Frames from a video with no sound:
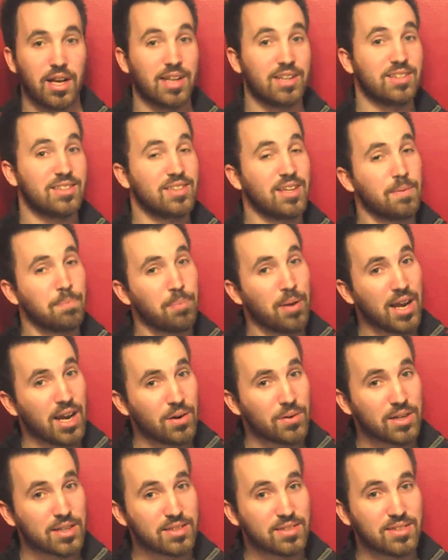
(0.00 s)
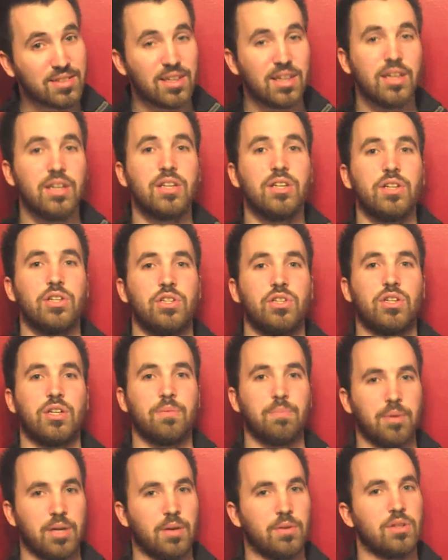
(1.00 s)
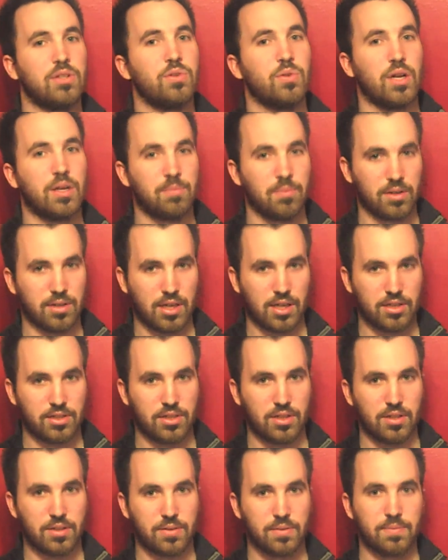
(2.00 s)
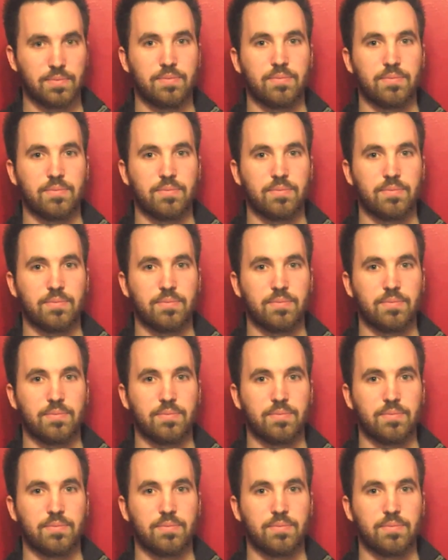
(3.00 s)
And just like Paris, you shouldn't be able to trademark that shit.